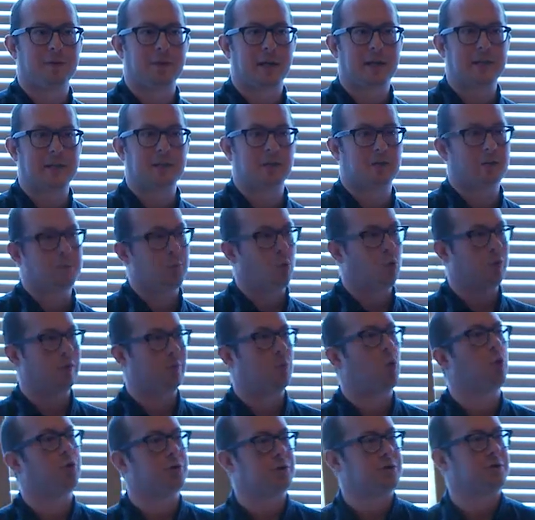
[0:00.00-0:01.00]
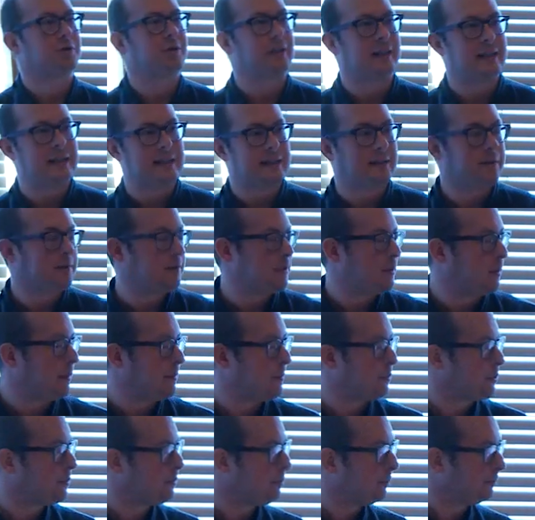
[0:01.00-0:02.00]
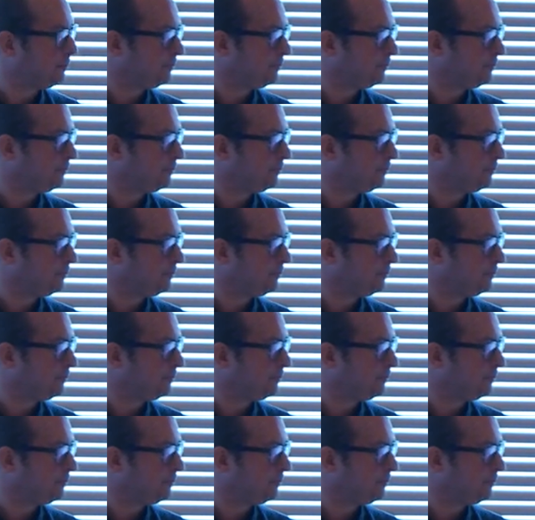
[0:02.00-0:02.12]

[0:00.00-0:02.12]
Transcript: the data, the more it wants to leak at times.